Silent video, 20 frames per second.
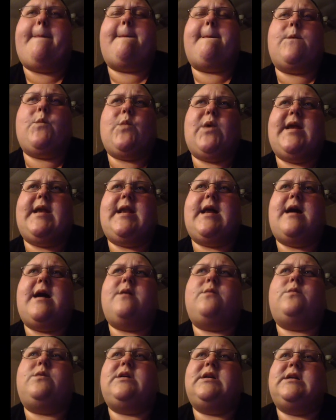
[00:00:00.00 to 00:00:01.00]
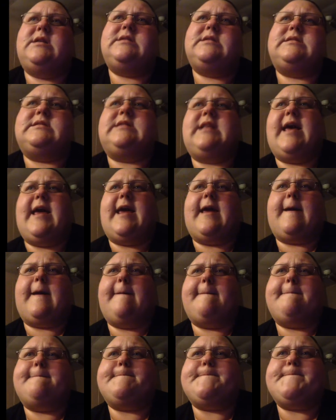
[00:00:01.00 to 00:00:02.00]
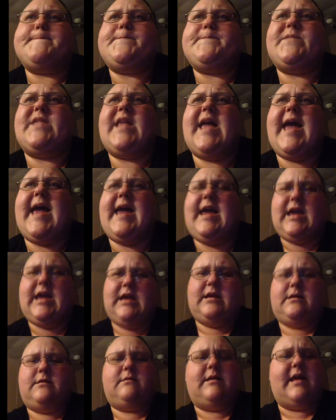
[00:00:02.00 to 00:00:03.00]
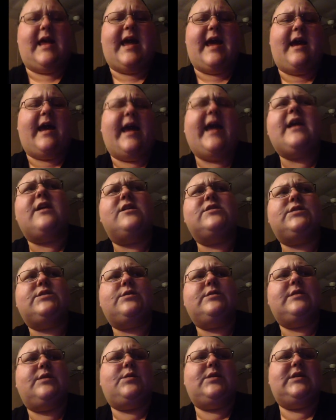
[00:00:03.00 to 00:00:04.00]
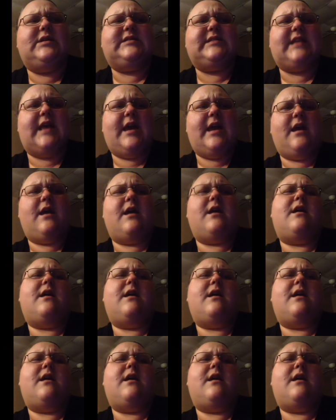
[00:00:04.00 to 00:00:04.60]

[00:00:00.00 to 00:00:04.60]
when I was like 8 years old, I want to say,